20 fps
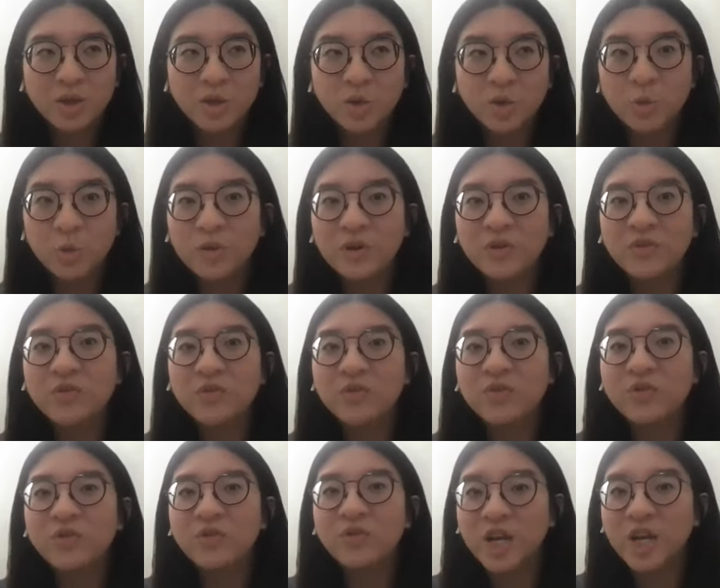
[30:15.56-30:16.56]
you will be
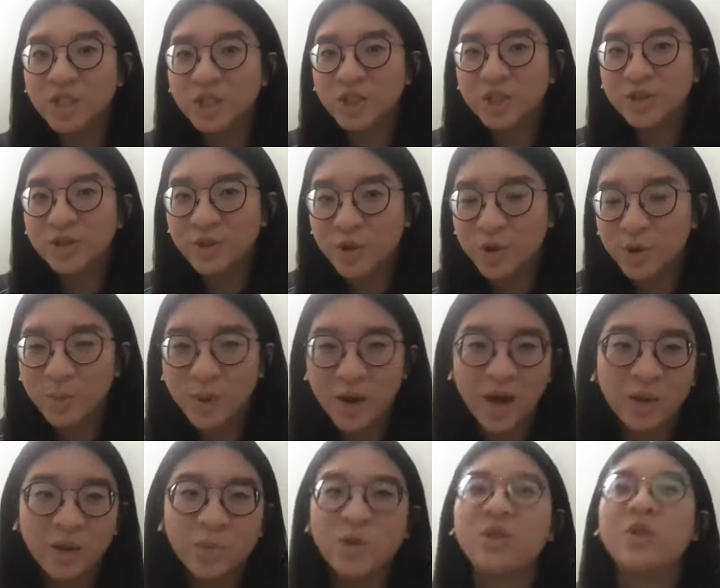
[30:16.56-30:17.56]
fresh in their
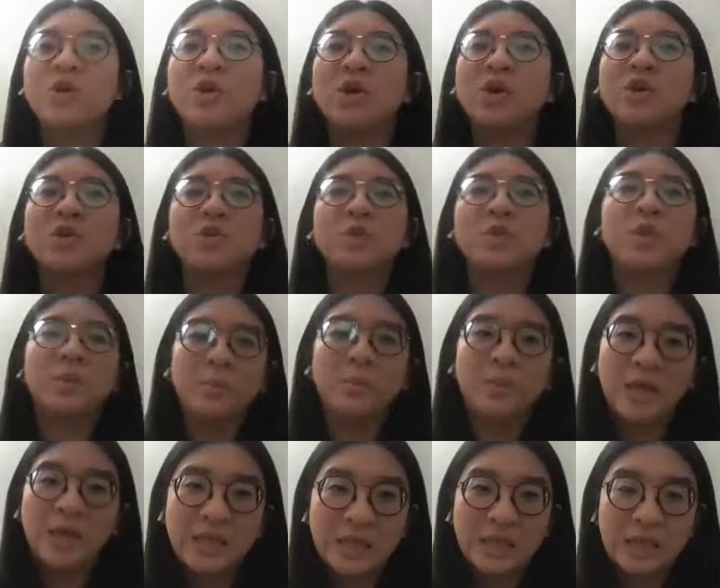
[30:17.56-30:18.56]
mind when they're doing
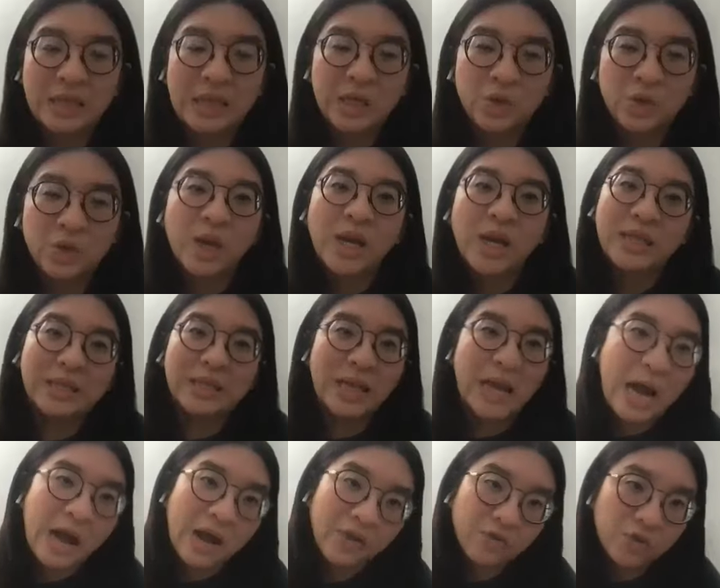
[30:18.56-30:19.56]
meeting right
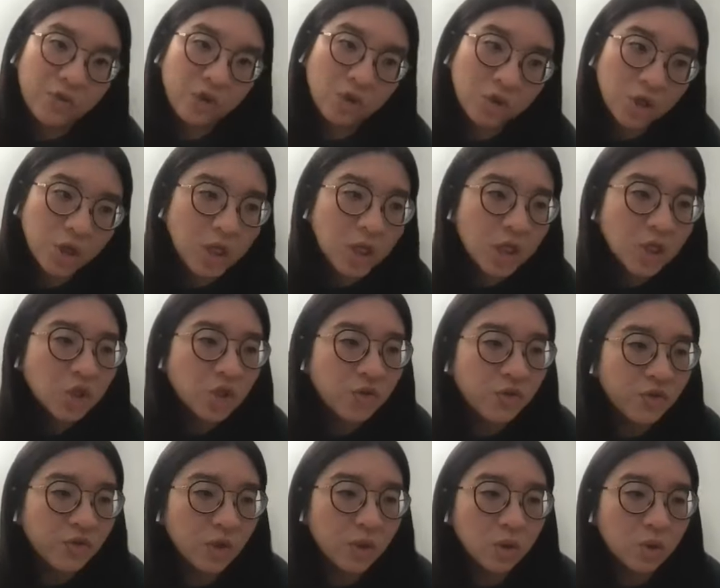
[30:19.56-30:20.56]
after the
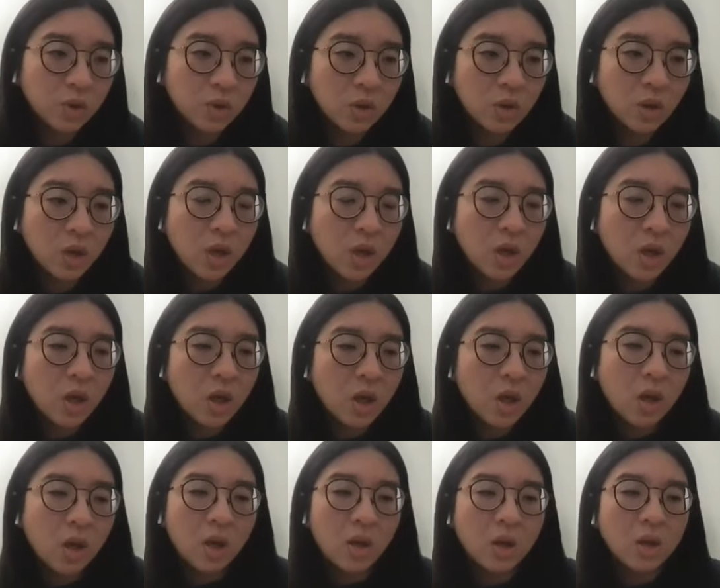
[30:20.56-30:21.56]
interview.
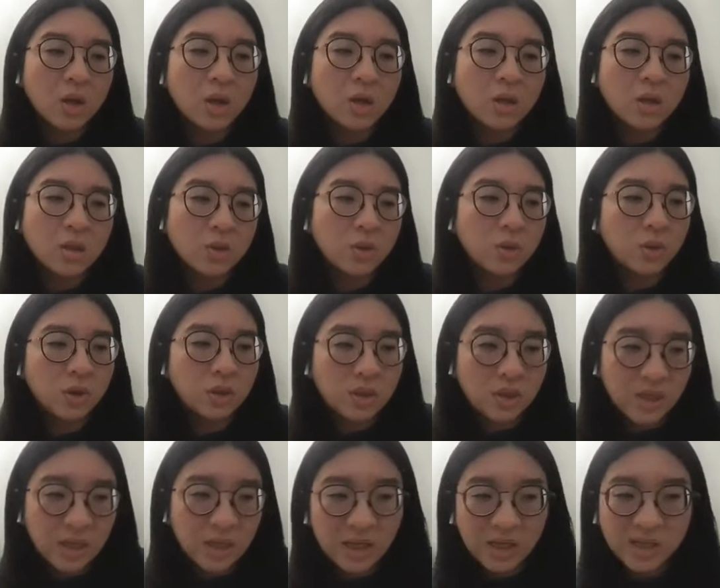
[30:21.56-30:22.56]
So the
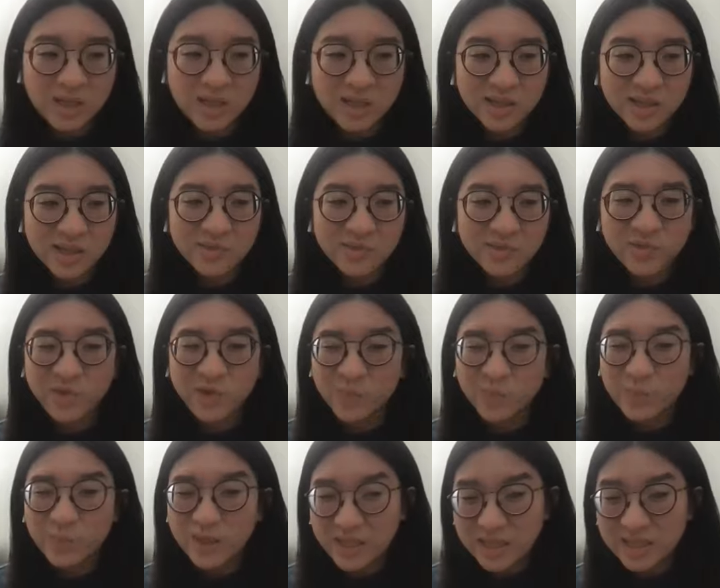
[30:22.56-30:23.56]
day for
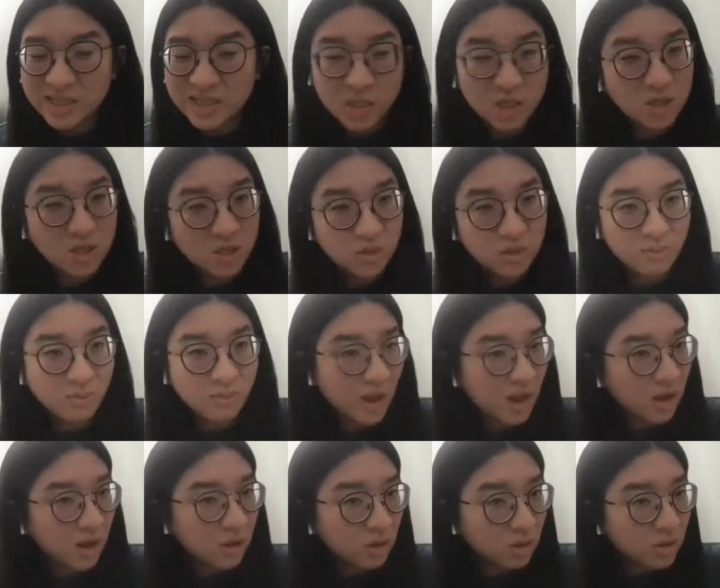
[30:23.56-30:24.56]
me doesn't
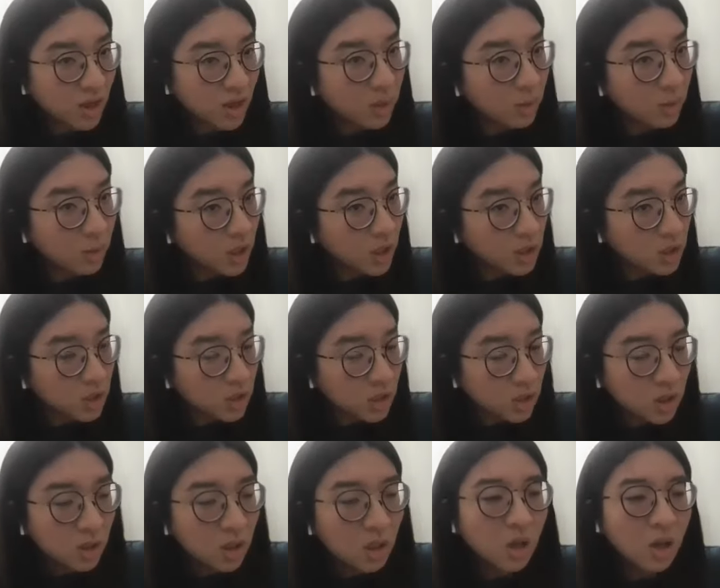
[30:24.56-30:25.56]
matter that much.